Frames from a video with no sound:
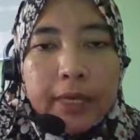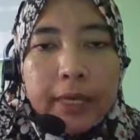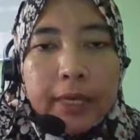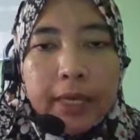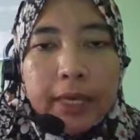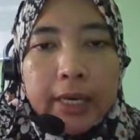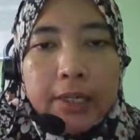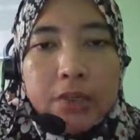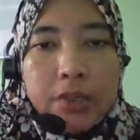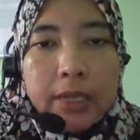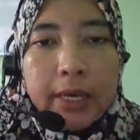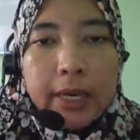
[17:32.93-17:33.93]
Okay, can you
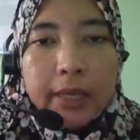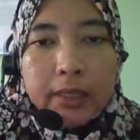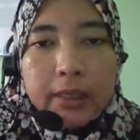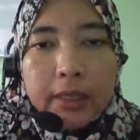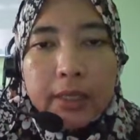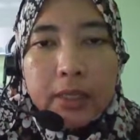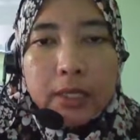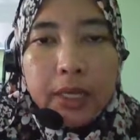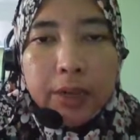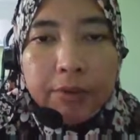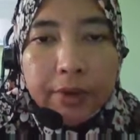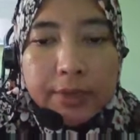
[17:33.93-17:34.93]
see that in the
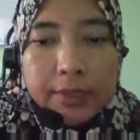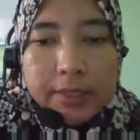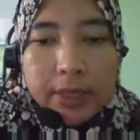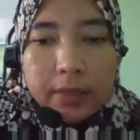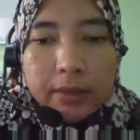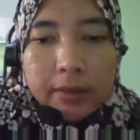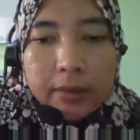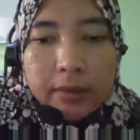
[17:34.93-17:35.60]
left hand side,